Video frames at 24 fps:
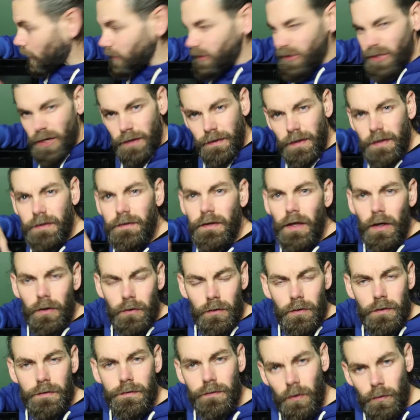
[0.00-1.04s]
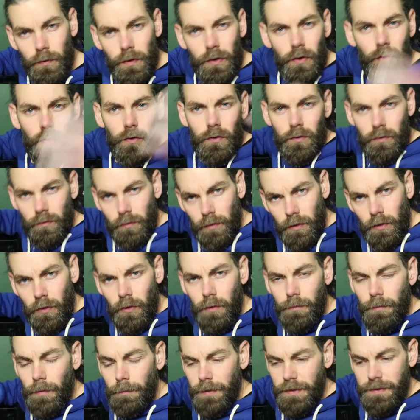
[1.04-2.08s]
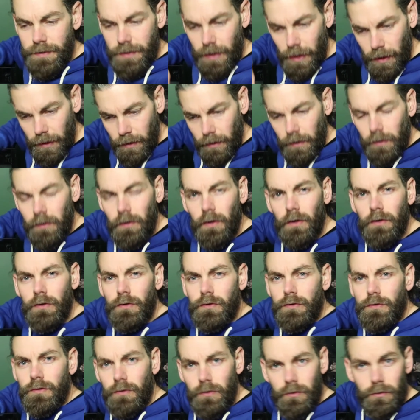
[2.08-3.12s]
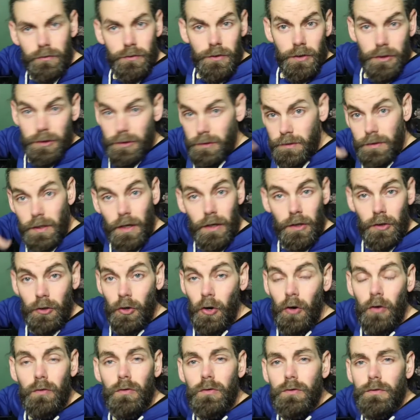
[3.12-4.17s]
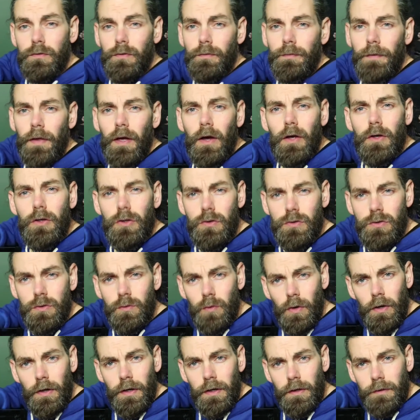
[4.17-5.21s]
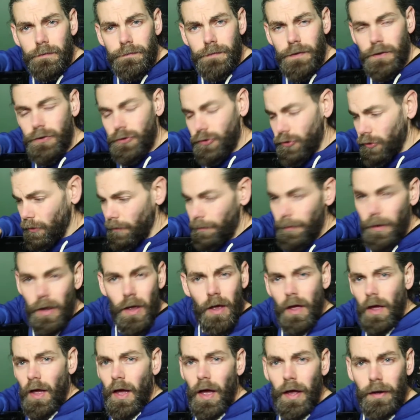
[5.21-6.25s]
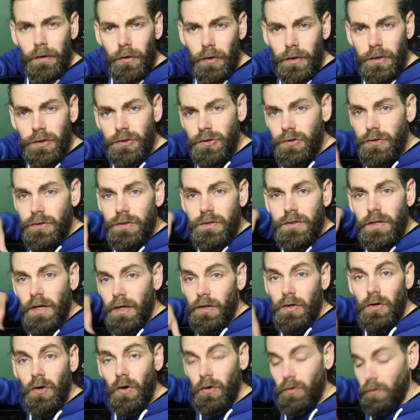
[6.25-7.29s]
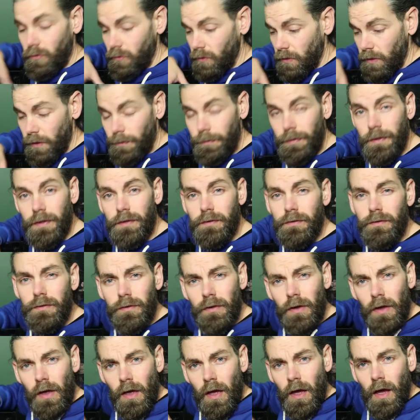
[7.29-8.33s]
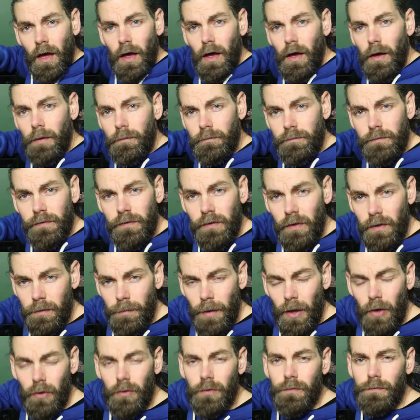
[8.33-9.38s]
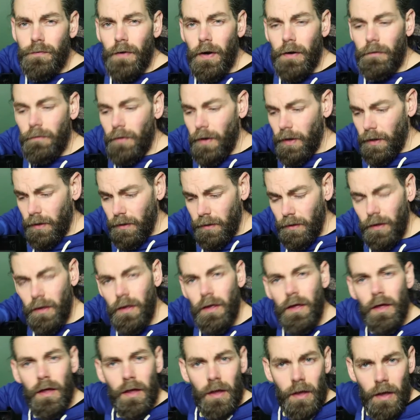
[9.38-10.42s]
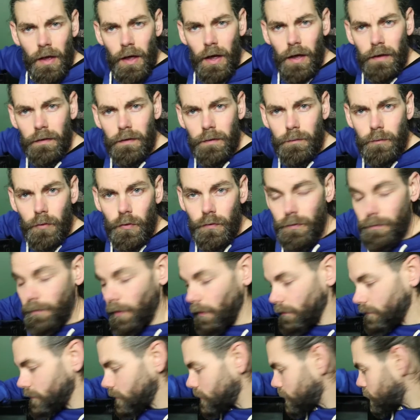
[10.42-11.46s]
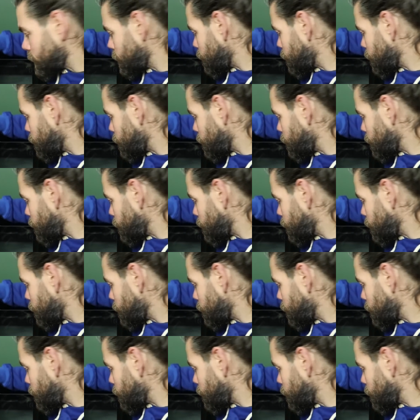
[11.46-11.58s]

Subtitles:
I shut that down and I sold it on, and I got my big tank, and I used to just take corals from there. I used to work in a fish shop, and I could just take coral clippings, set them out on a frag rack, and then move them over to